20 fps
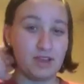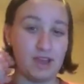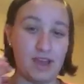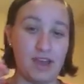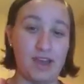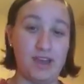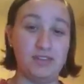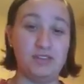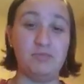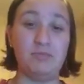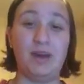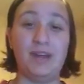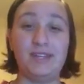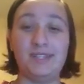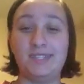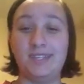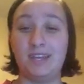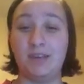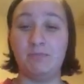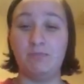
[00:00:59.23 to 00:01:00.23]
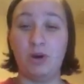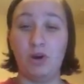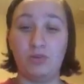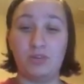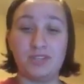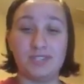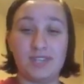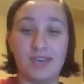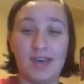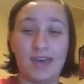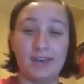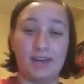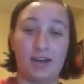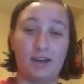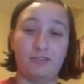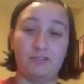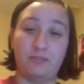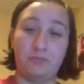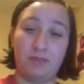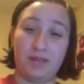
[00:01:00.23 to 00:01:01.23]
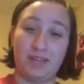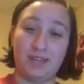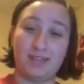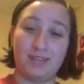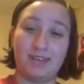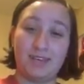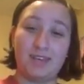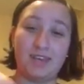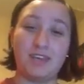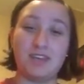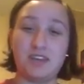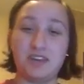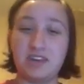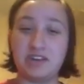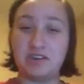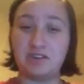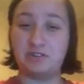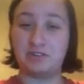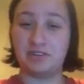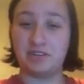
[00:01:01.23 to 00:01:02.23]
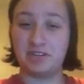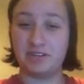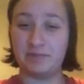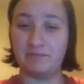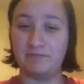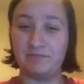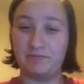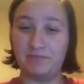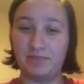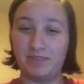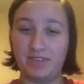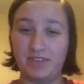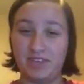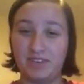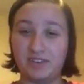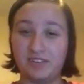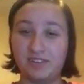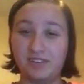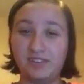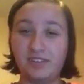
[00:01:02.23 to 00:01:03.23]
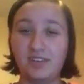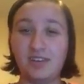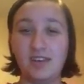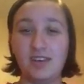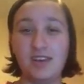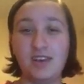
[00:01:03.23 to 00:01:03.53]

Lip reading: And you might see him poke his head out from like here or here.